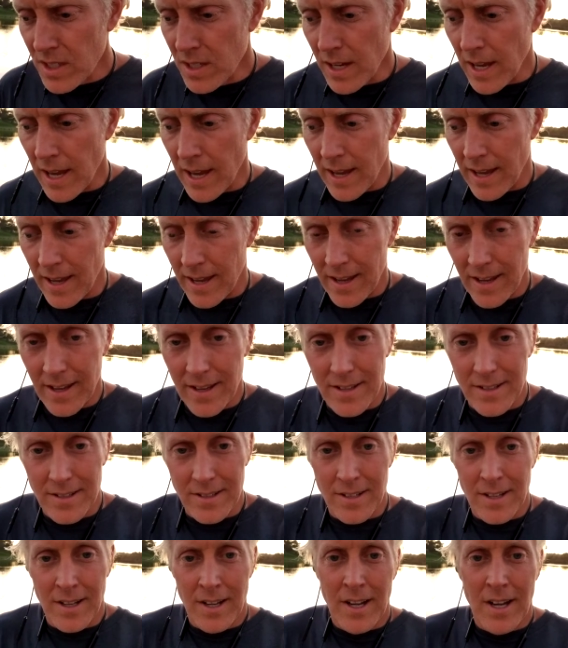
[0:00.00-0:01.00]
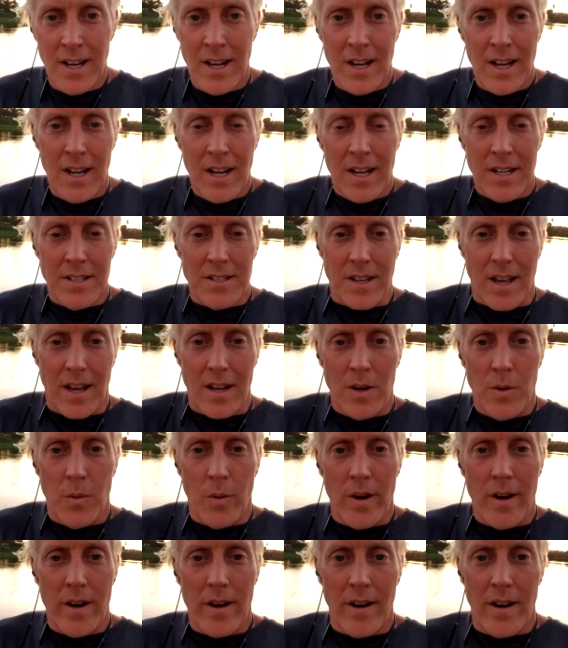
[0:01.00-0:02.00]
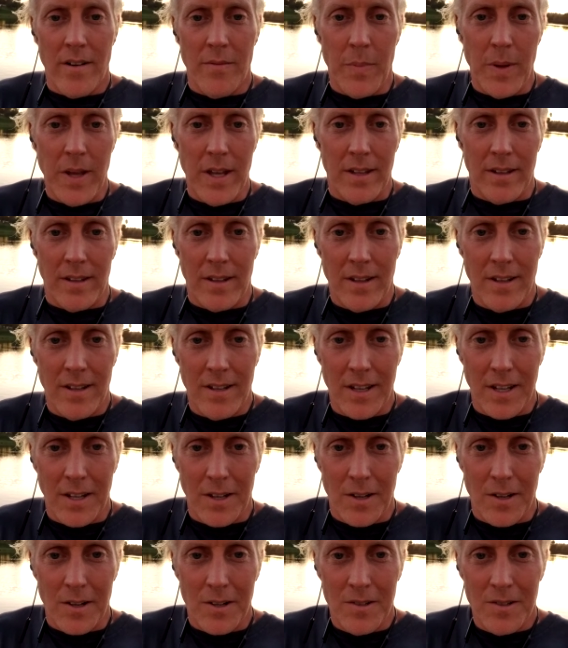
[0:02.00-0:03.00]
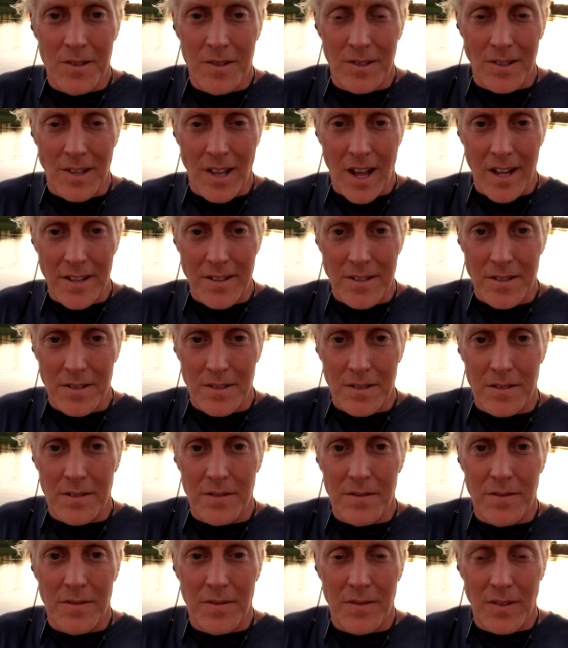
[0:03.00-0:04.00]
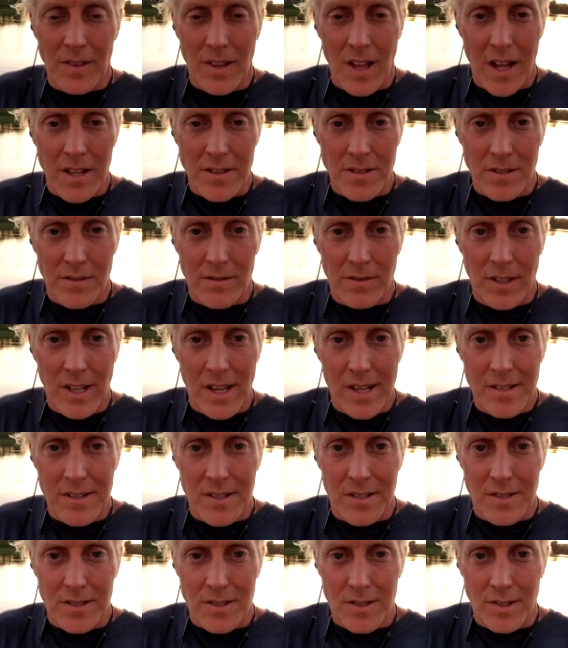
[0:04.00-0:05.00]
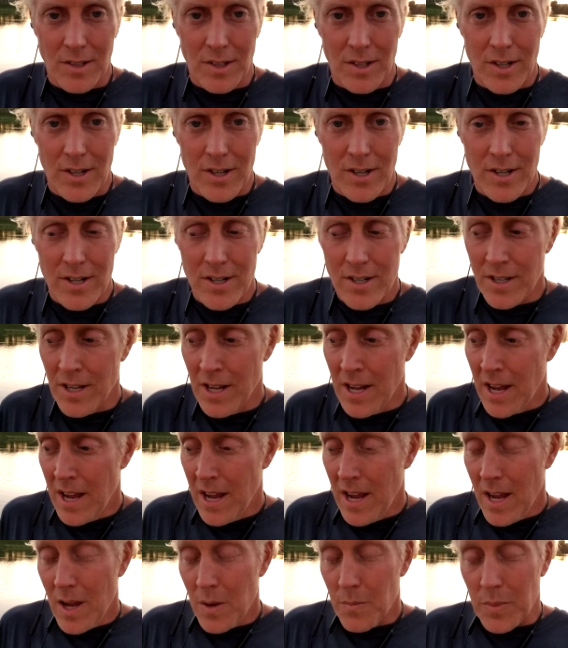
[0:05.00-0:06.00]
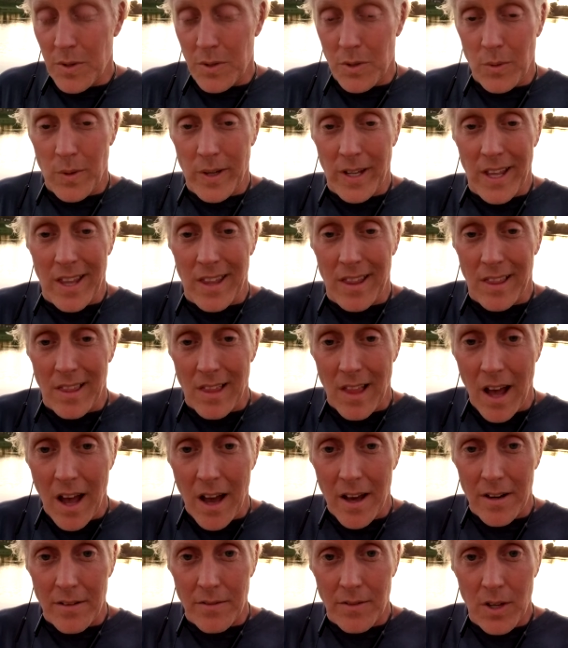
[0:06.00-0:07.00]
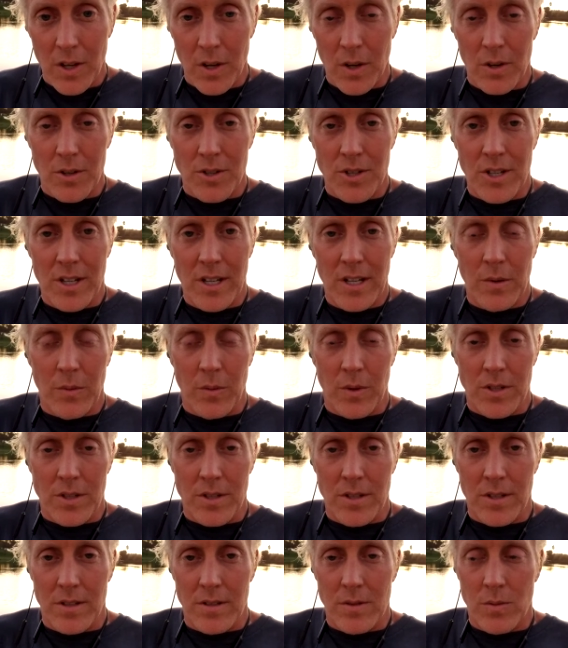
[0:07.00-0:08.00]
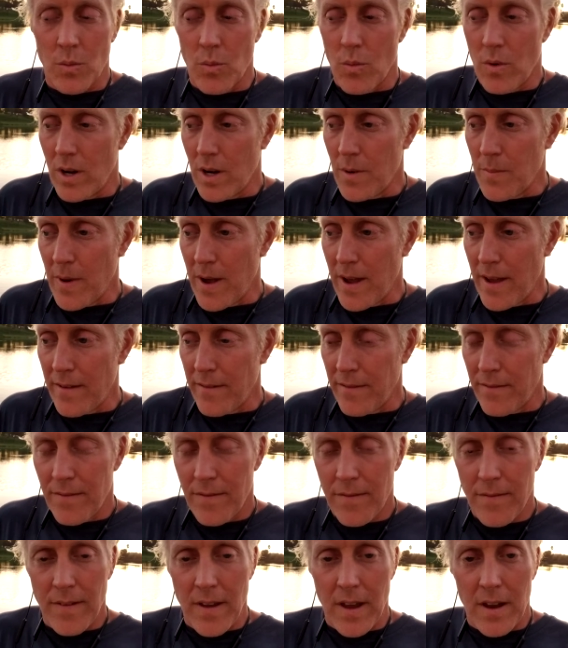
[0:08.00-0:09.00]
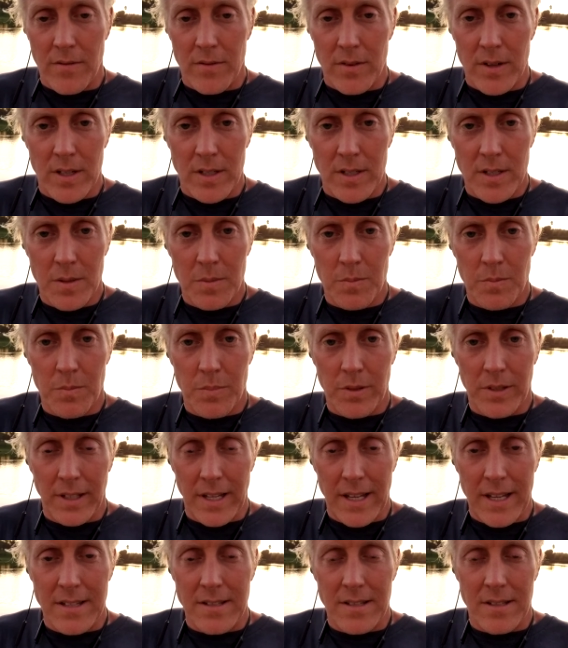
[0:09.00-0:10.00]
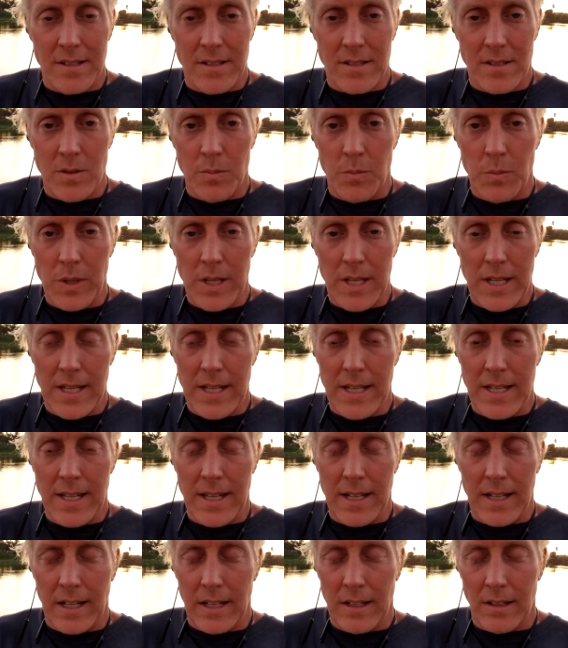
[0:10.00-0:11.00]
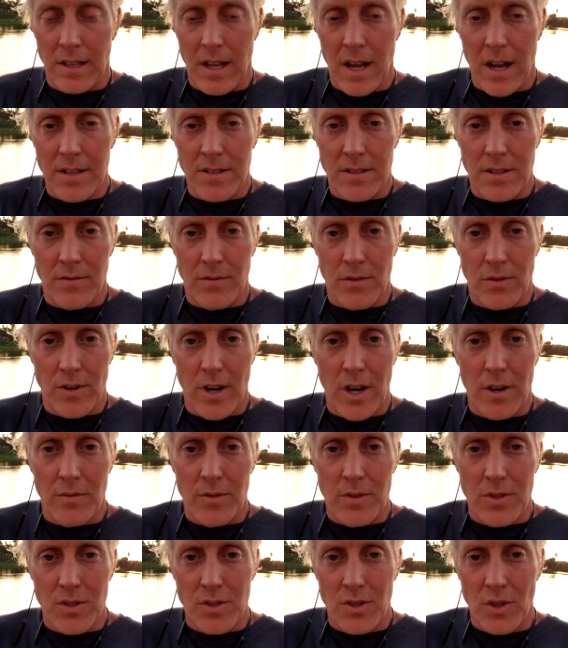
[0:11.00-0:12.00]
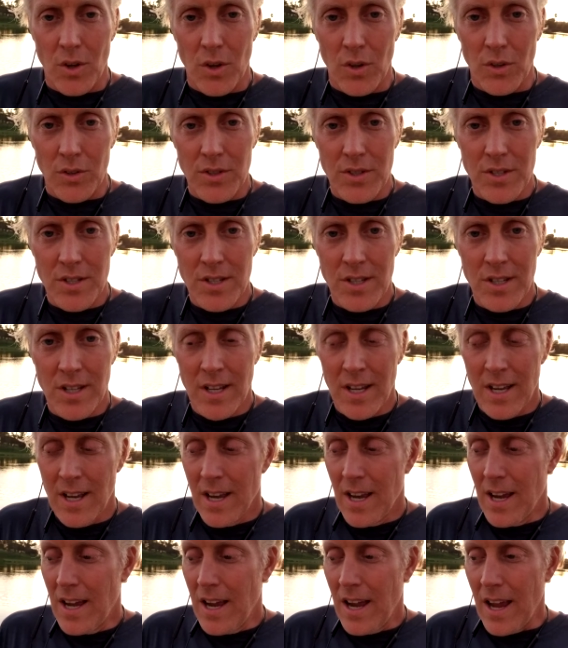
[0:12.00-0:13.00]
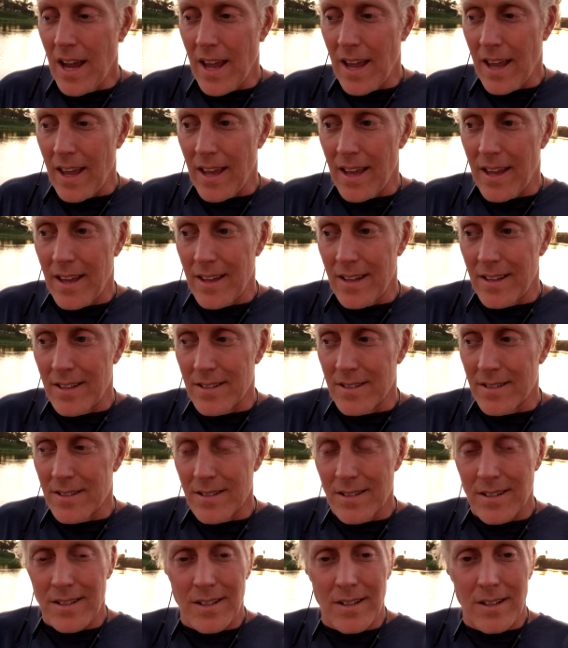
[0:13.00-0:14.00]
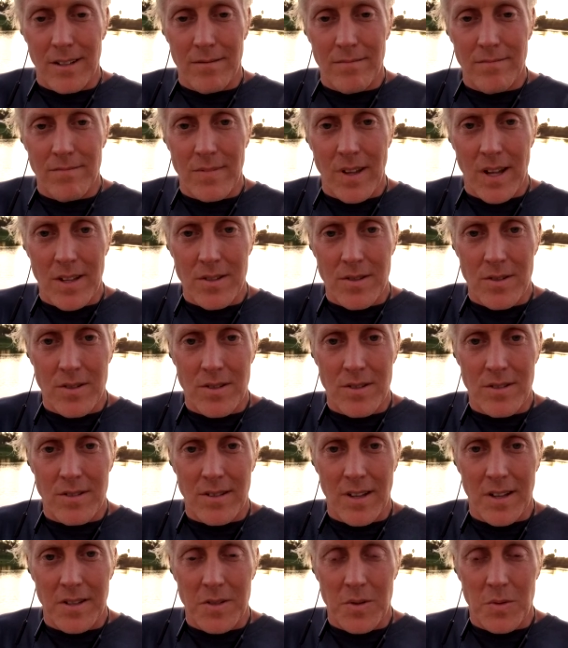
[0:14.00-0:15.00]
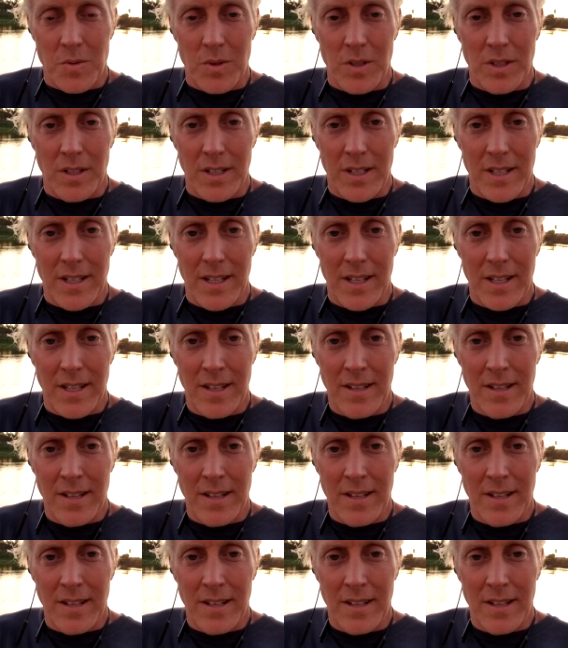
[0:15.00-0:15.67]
And it's kind of where I've been, you know, lots of lots of lessons learned, been doing a lot of coaching, which is one of my favorite places to be, getting lots of great results. And, you know, that's that's really